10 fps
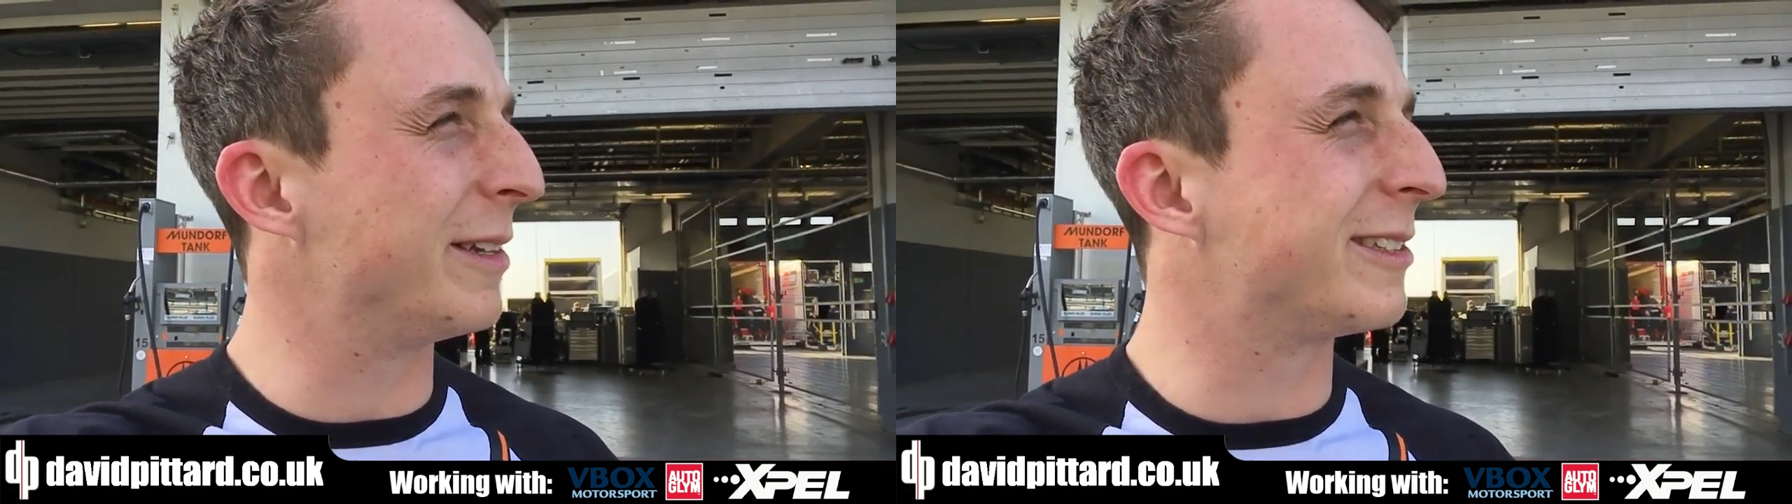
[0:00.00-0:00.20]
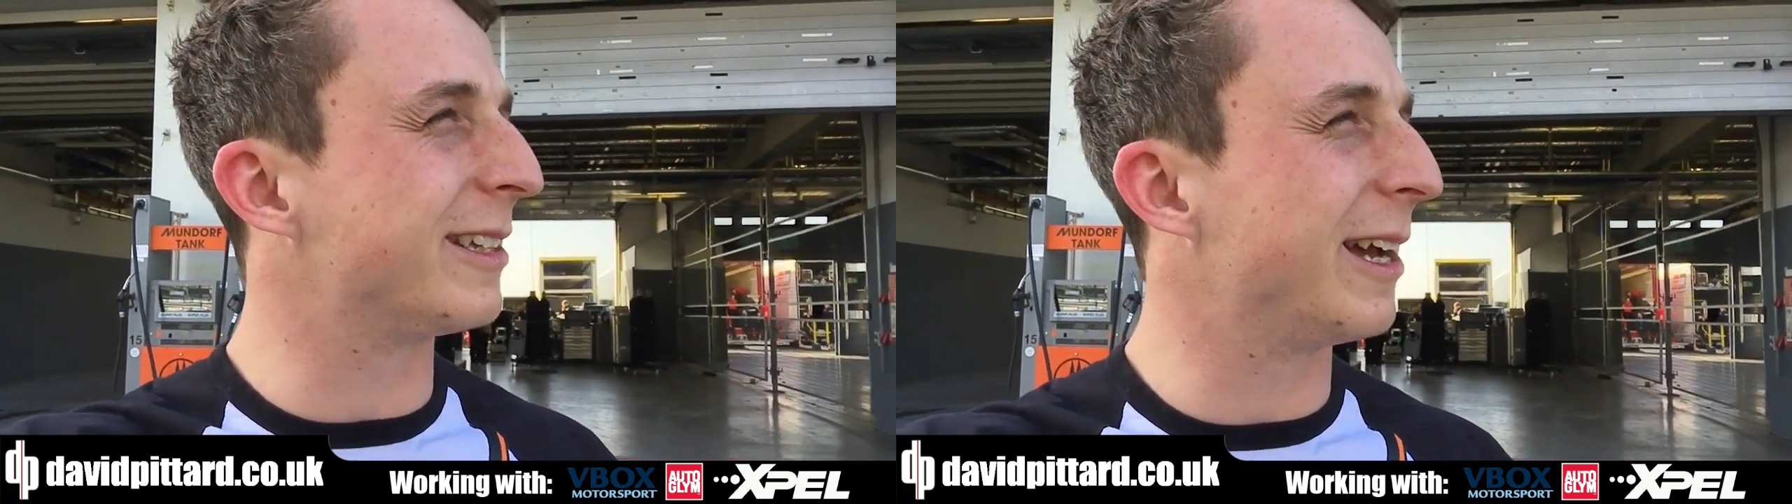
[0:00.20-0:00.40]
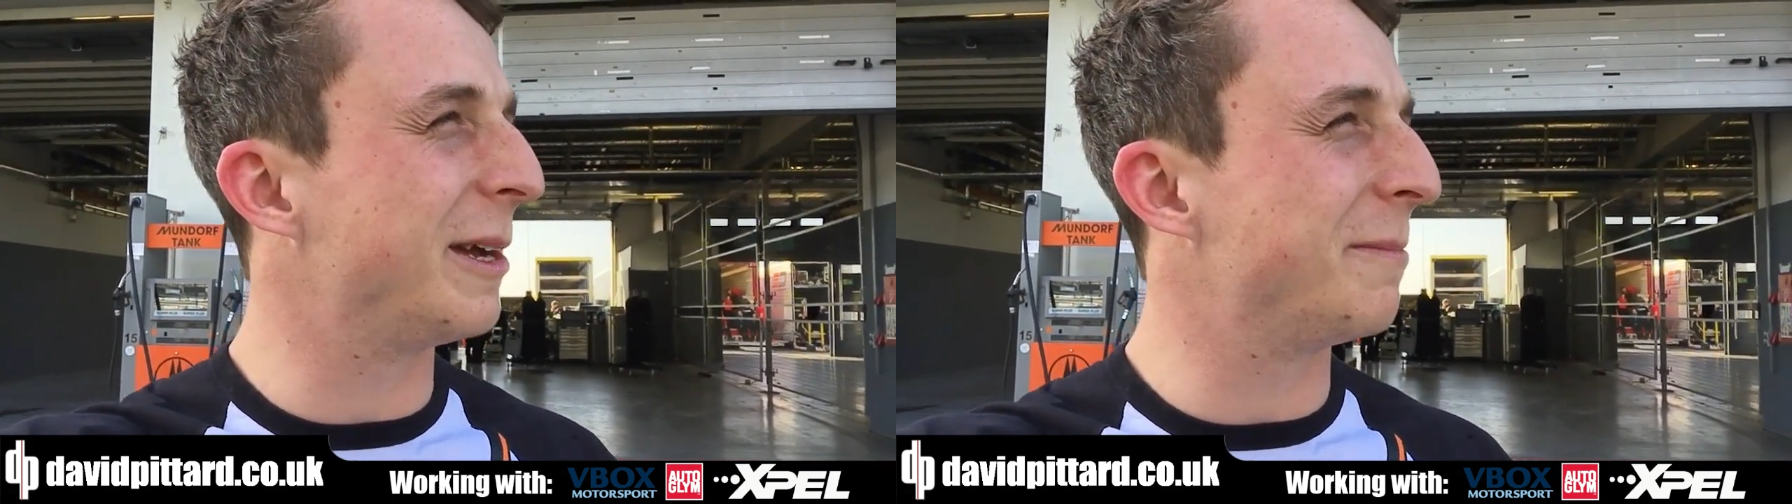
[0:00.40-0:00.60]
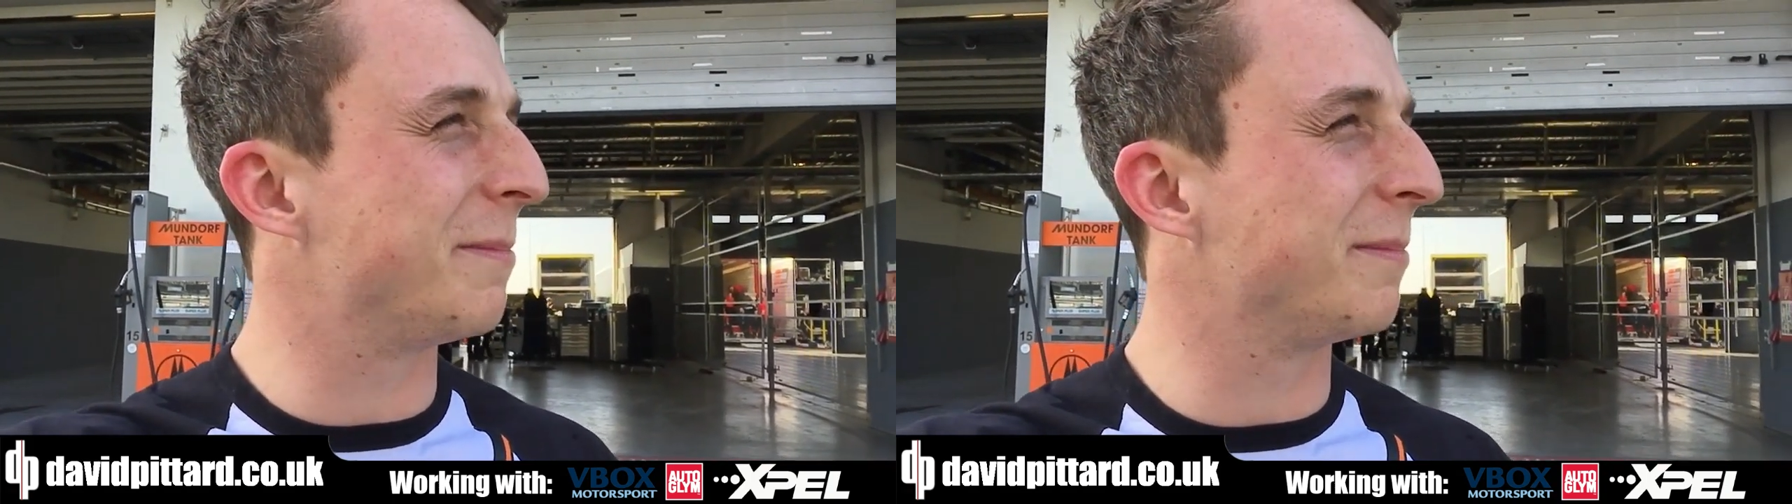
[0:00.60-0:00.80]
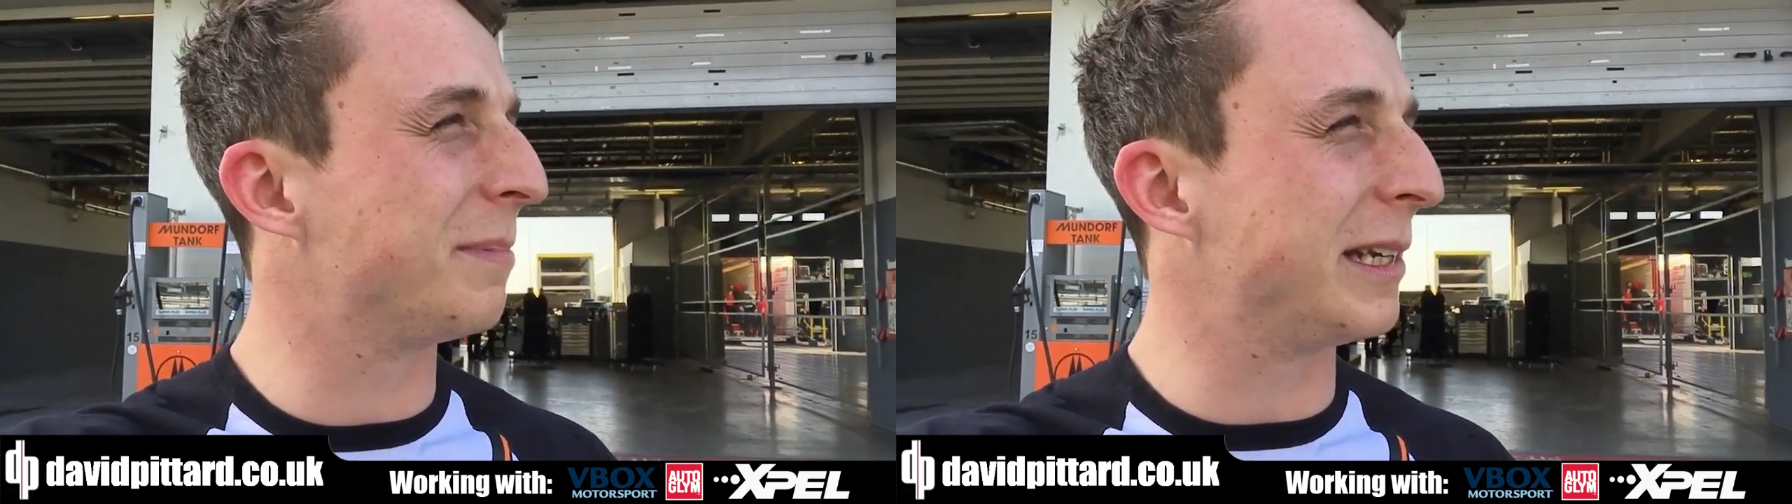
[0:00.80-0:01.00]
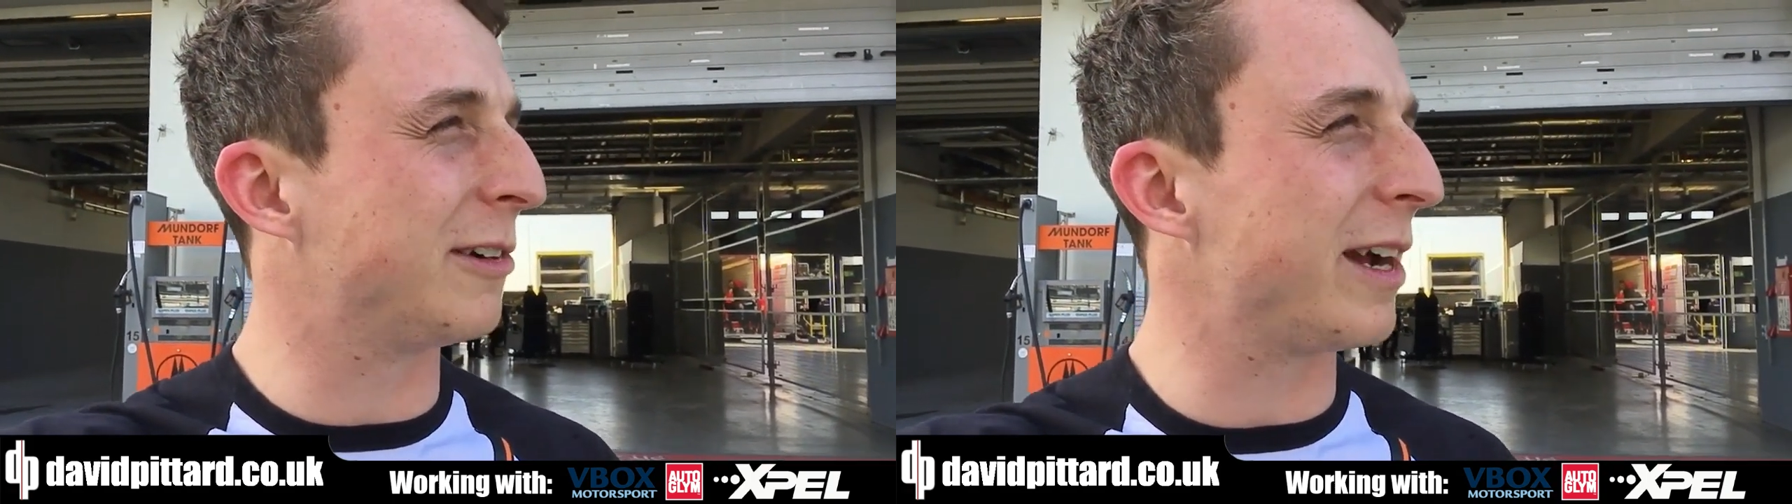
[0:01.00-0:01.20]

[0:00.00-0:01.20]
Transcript: It's pretty